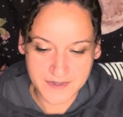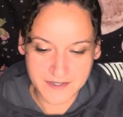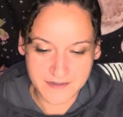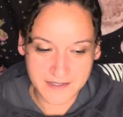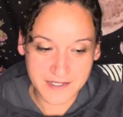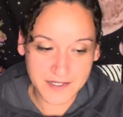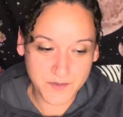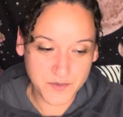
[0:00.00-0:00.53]

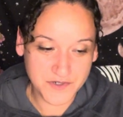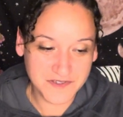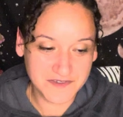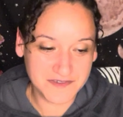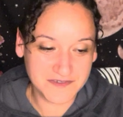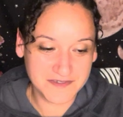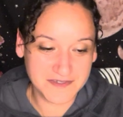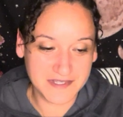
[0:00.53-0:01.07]
The High
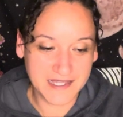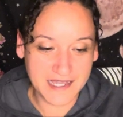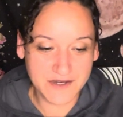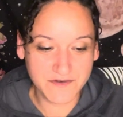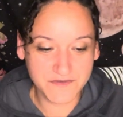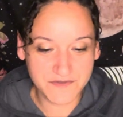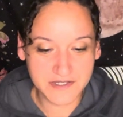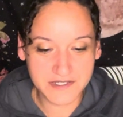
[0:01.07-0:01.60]
Priestess and the
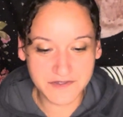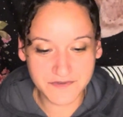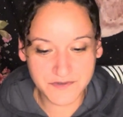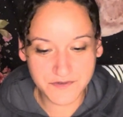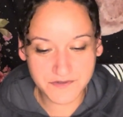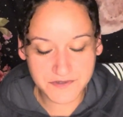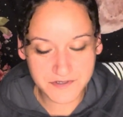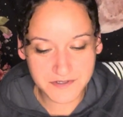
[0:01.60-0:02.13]
Hierophant,
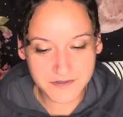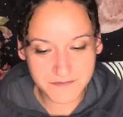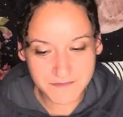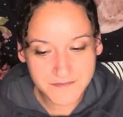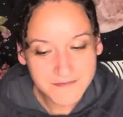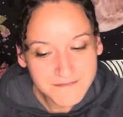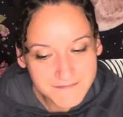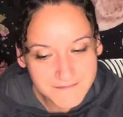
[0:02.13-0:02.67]
those are
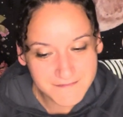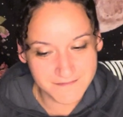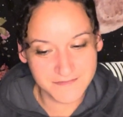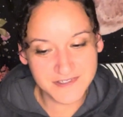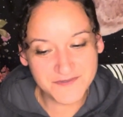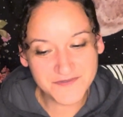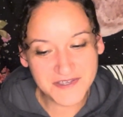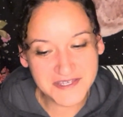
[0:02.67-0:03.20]

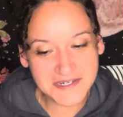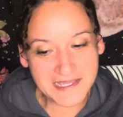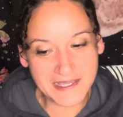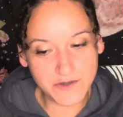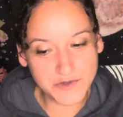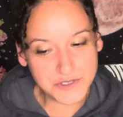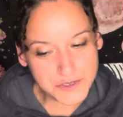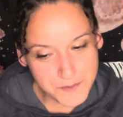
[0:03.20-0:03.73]
divine
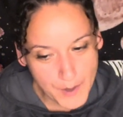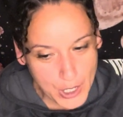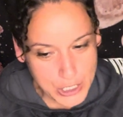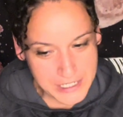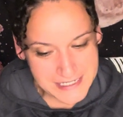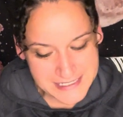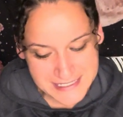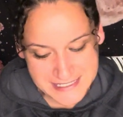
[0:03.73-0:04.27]

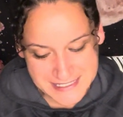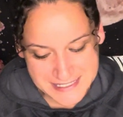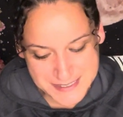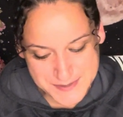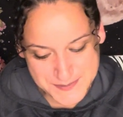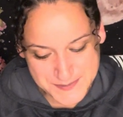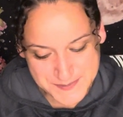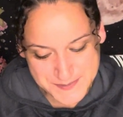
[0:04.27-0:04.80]
counterparts,
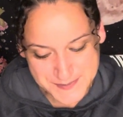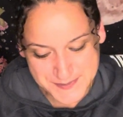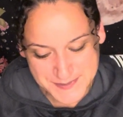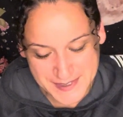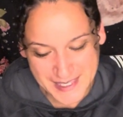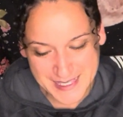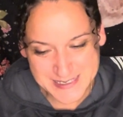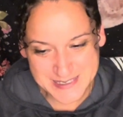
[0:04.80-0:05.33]

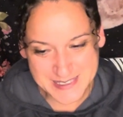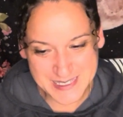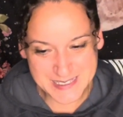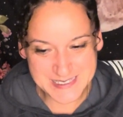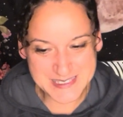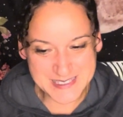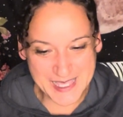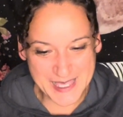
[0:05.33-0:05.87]
as they
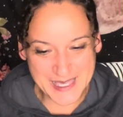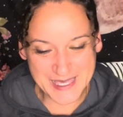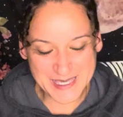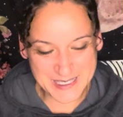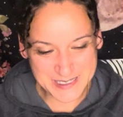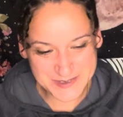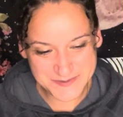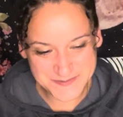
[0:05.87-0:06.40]

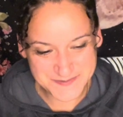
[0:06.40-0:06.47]
say.